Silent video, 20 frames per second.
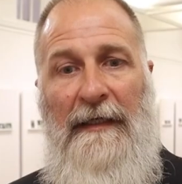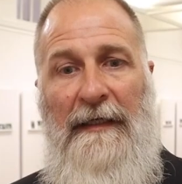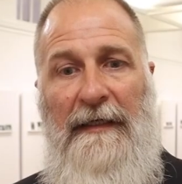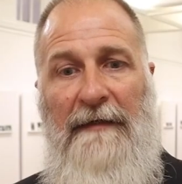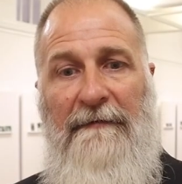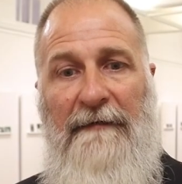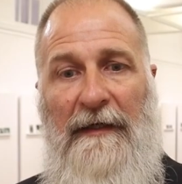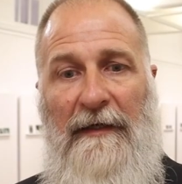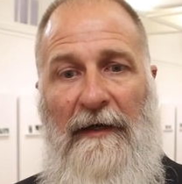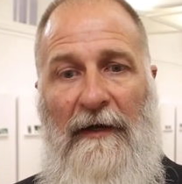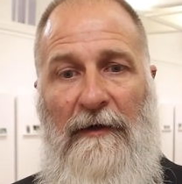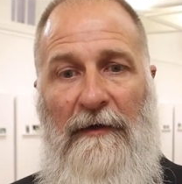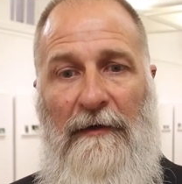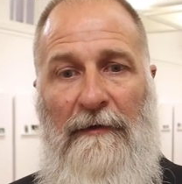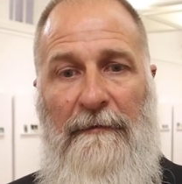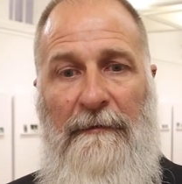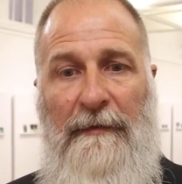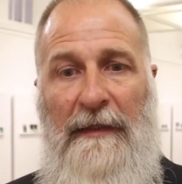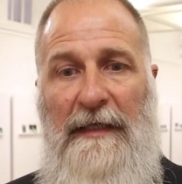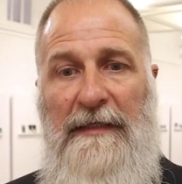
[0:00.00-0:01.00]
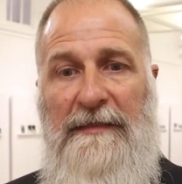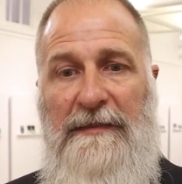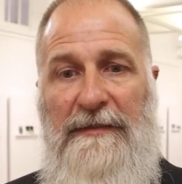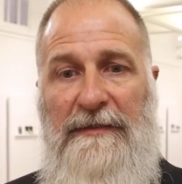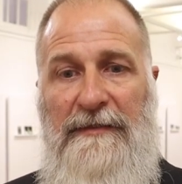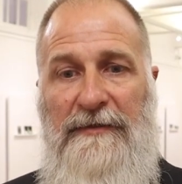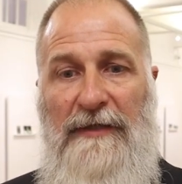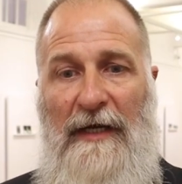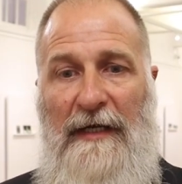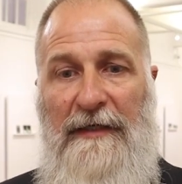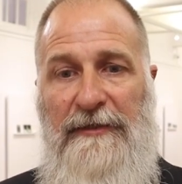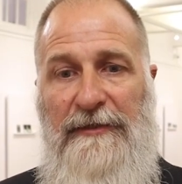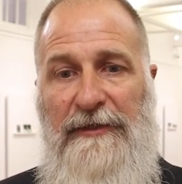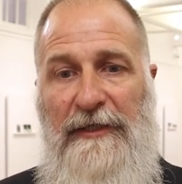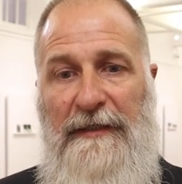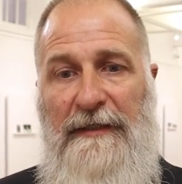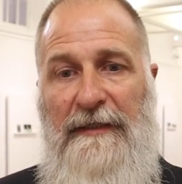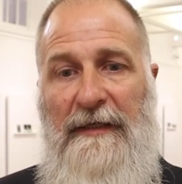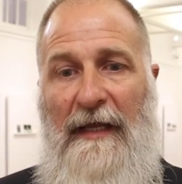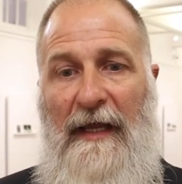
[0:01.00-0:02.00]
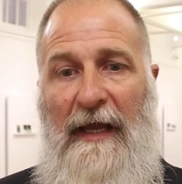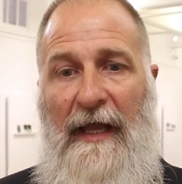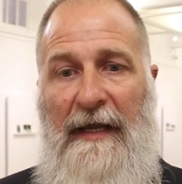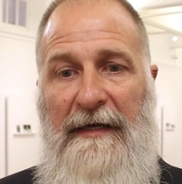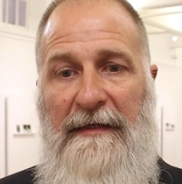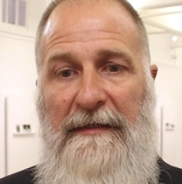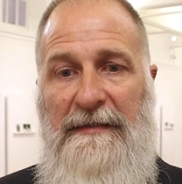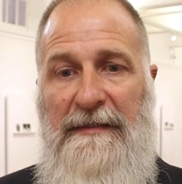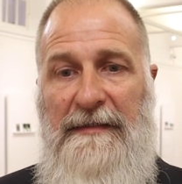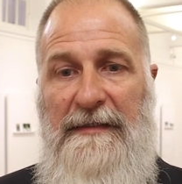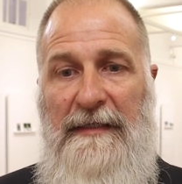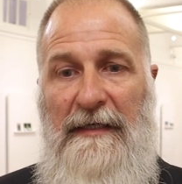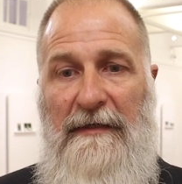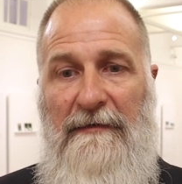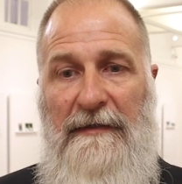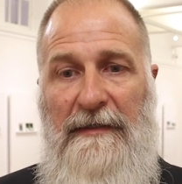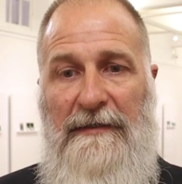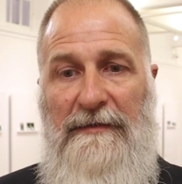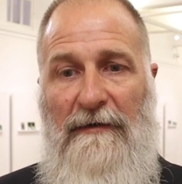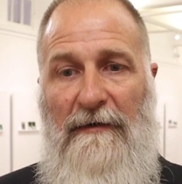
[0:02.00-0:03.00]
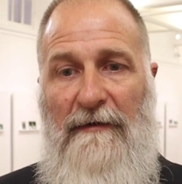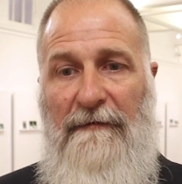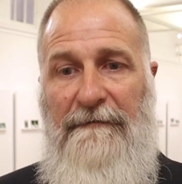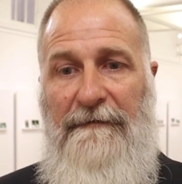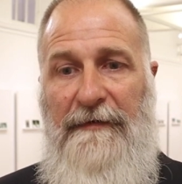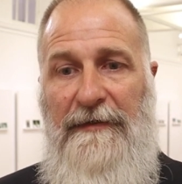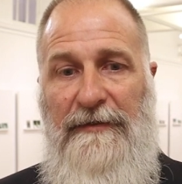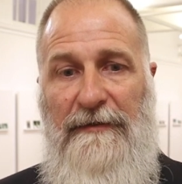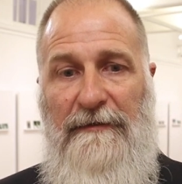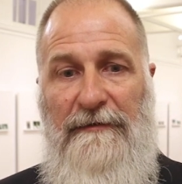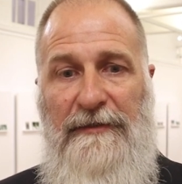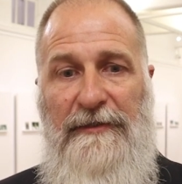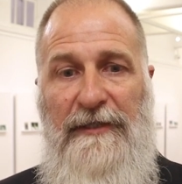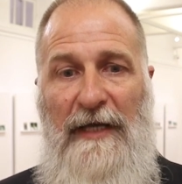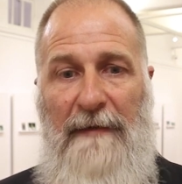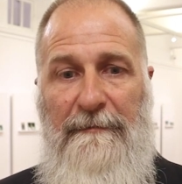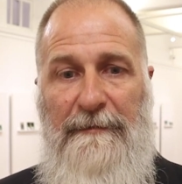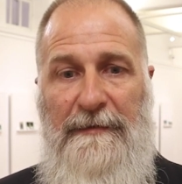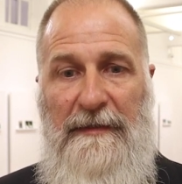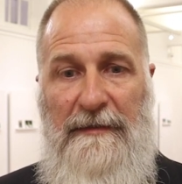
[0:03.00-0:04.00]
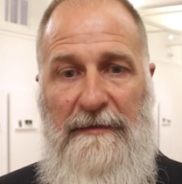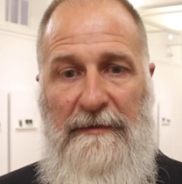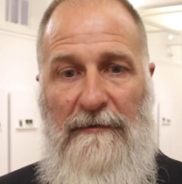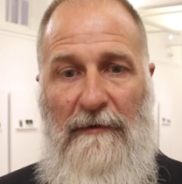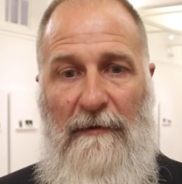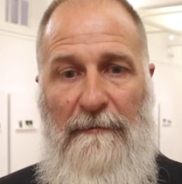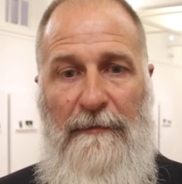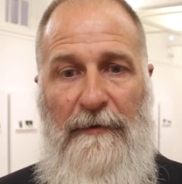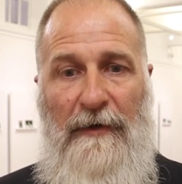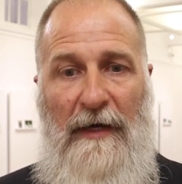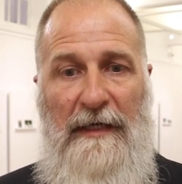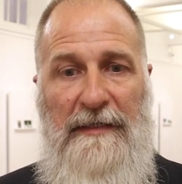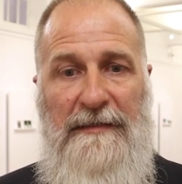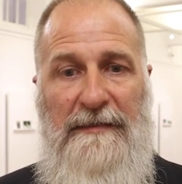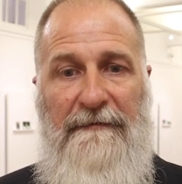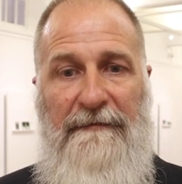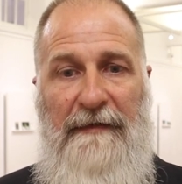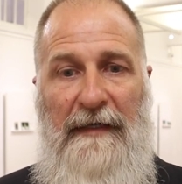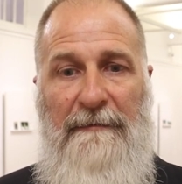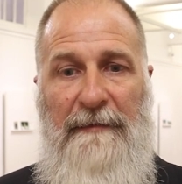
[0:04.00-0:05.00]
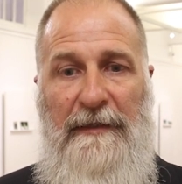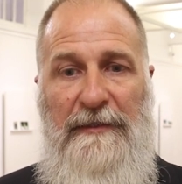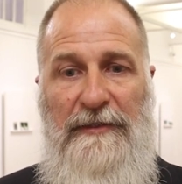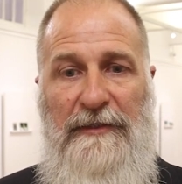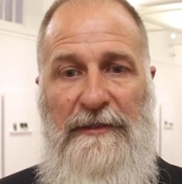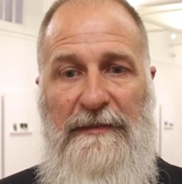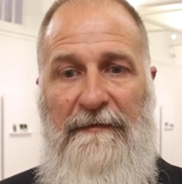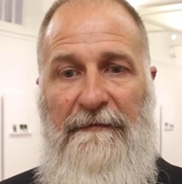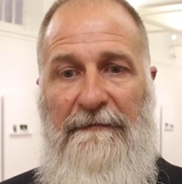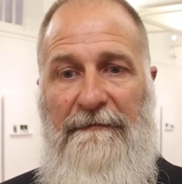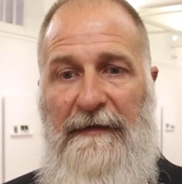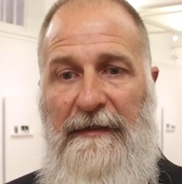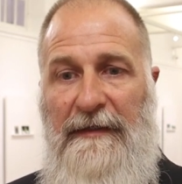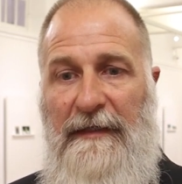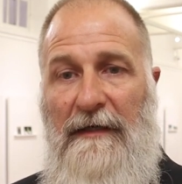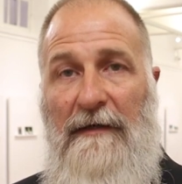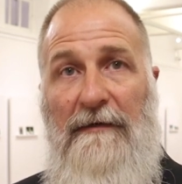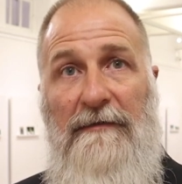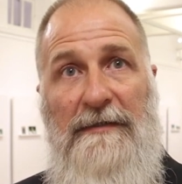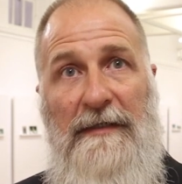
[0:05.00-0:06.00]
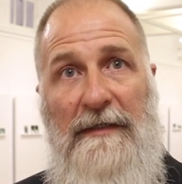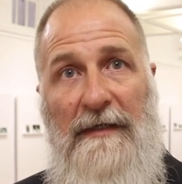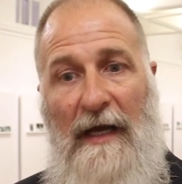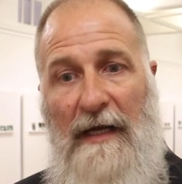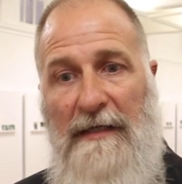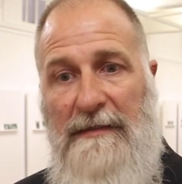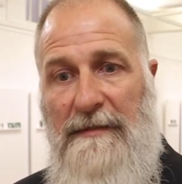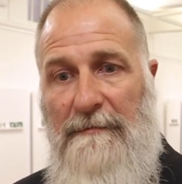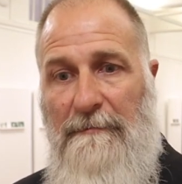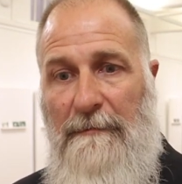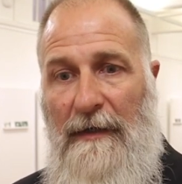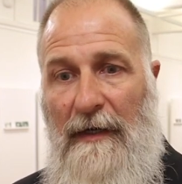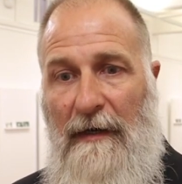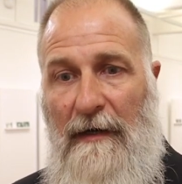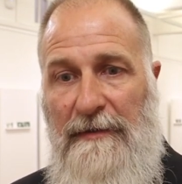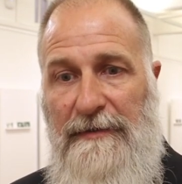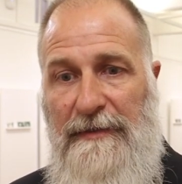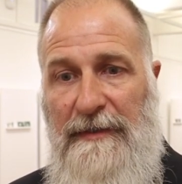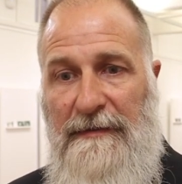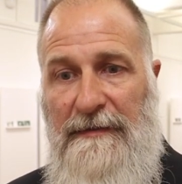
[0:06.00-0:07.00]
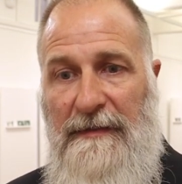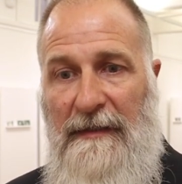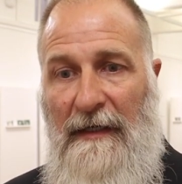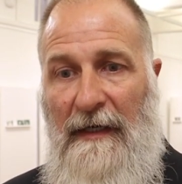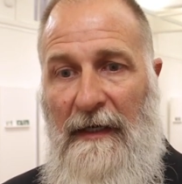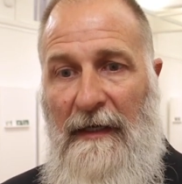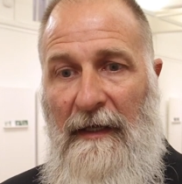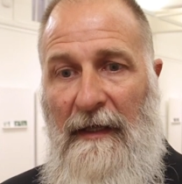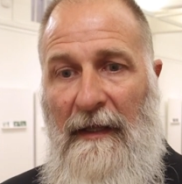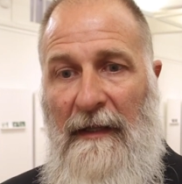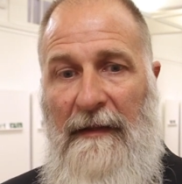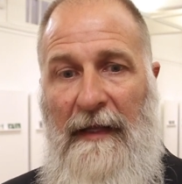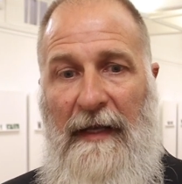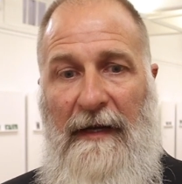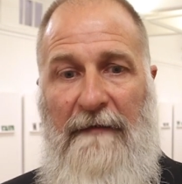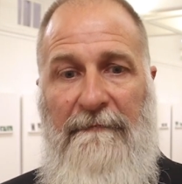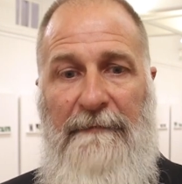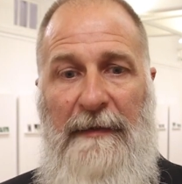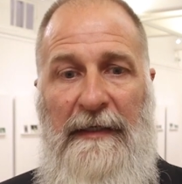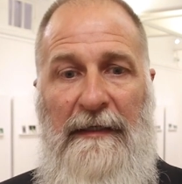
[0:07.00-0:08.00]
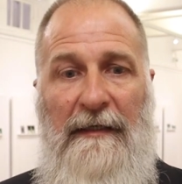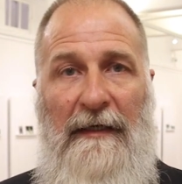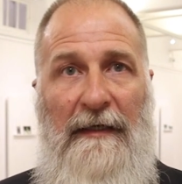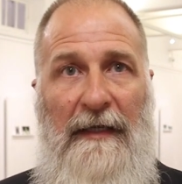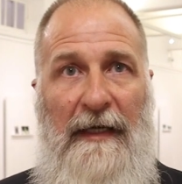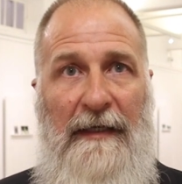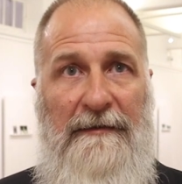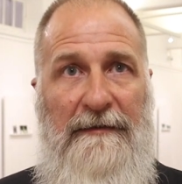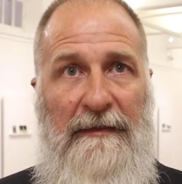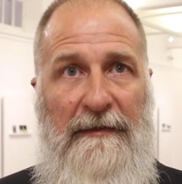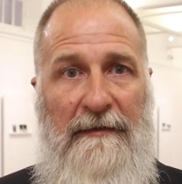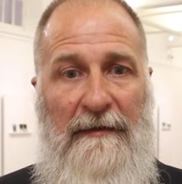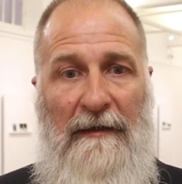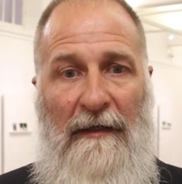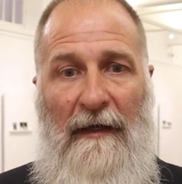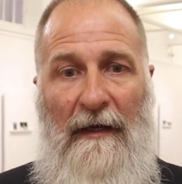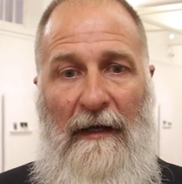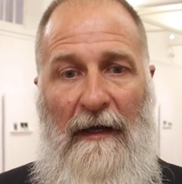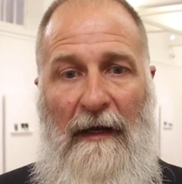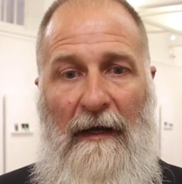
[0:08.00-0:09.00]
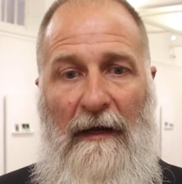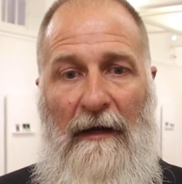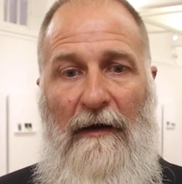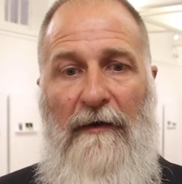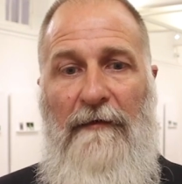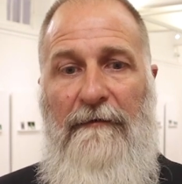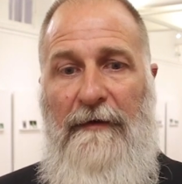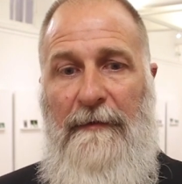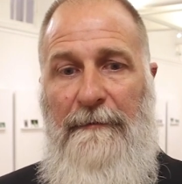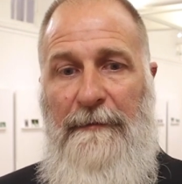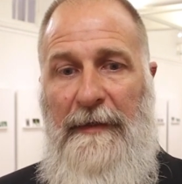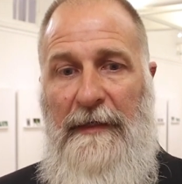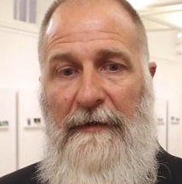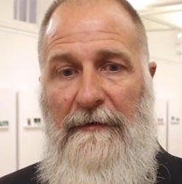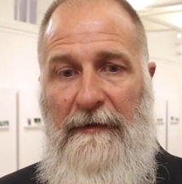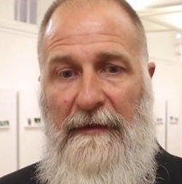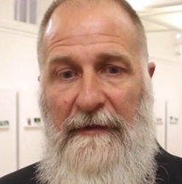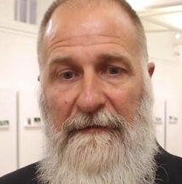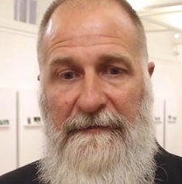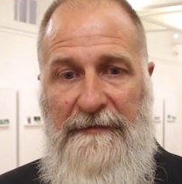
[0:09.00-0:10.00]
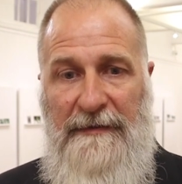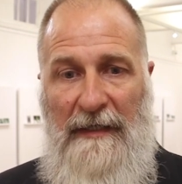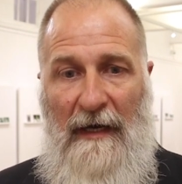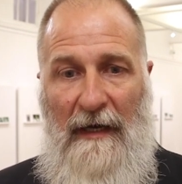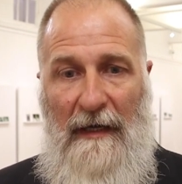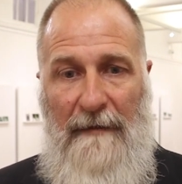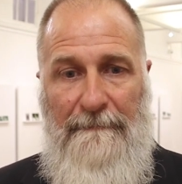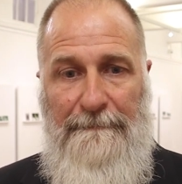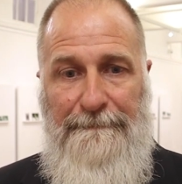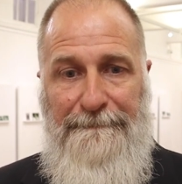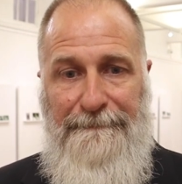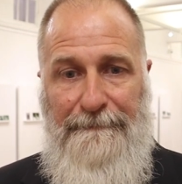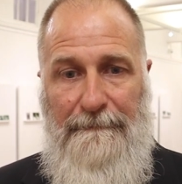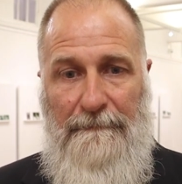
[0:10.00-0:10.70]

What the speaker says: Leaving Home is a structured and a series of visual chapters comprised of images, videos, and assemblages that have been collected over a period of time.